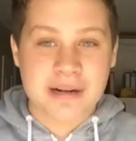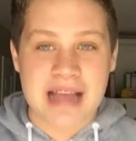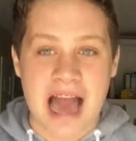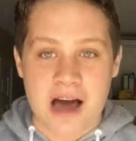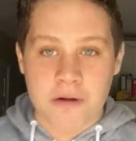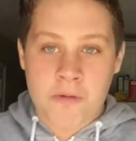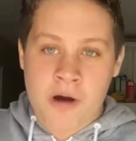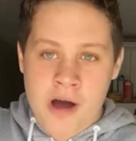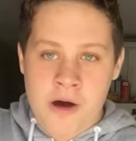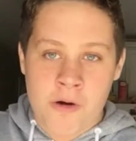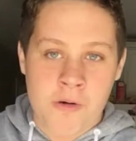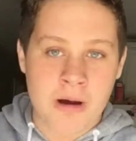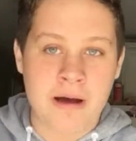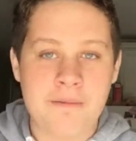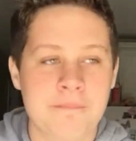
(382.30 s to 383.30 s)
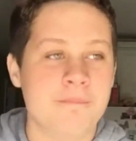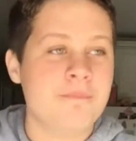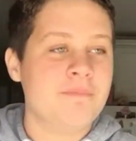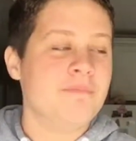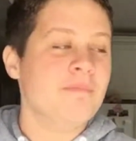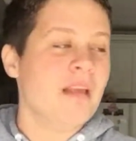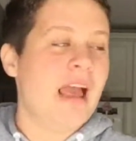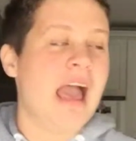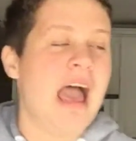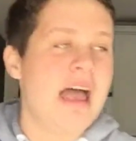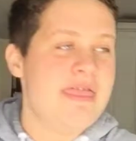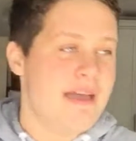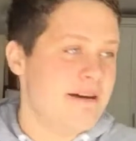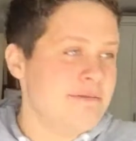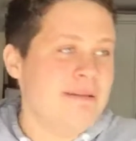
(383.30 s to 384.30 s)
or down. Woo!
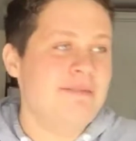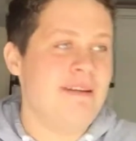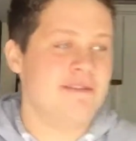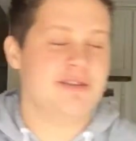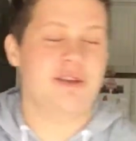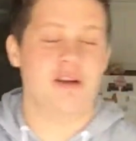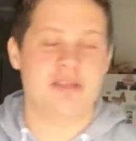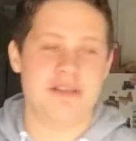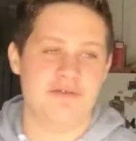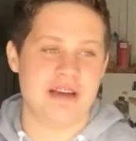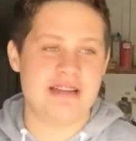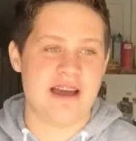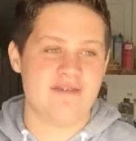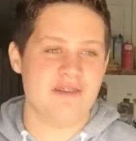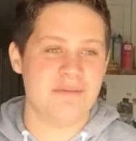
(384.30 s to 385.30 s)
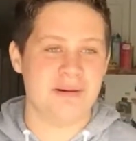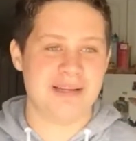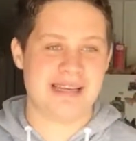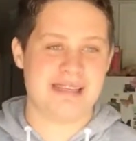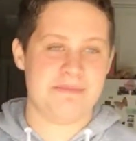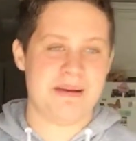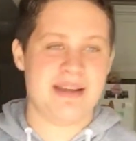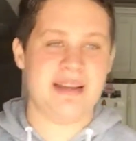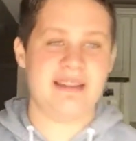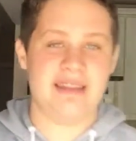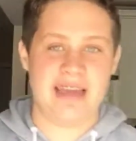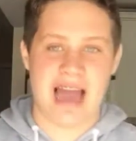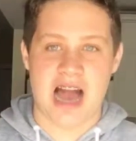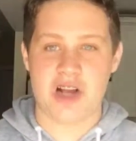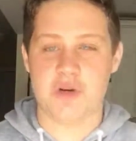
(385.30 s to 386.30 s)
That was my favorite song, except for I never participated in
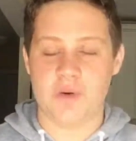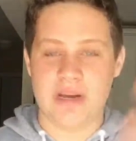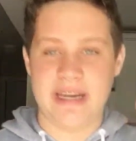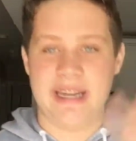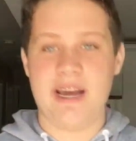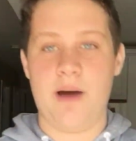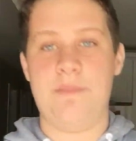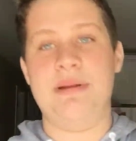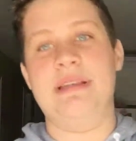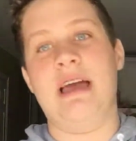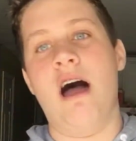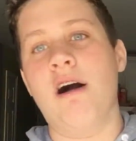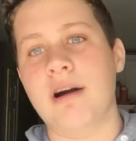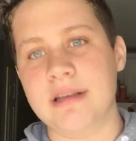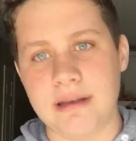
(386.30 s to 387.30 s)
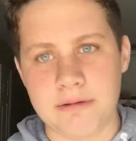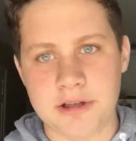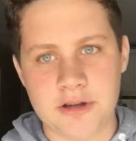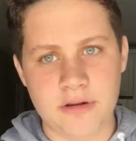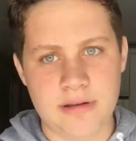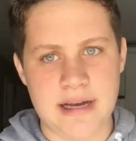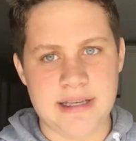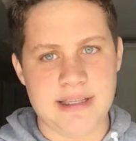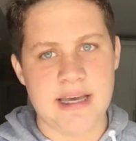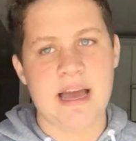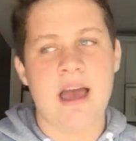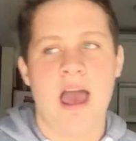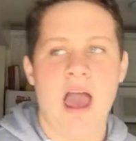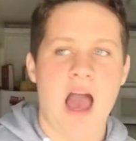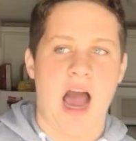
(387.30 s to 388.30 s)
the actual getting up and down because I was too lazy.
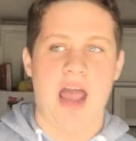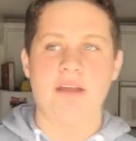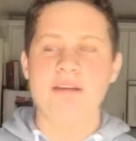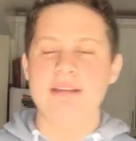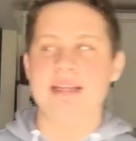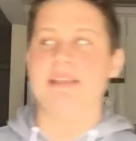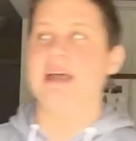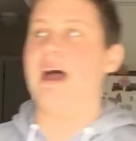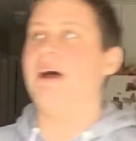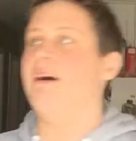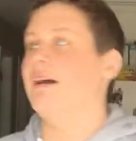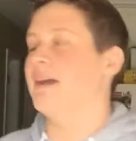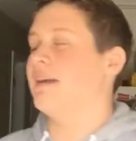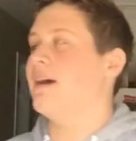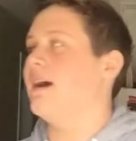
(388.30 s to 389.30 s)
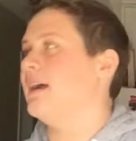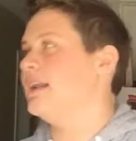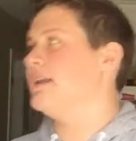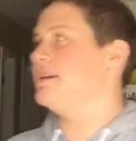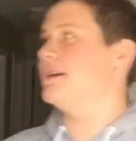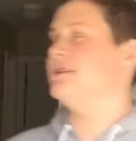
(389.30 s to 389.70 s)
I only did that. Alright, I gotta tell you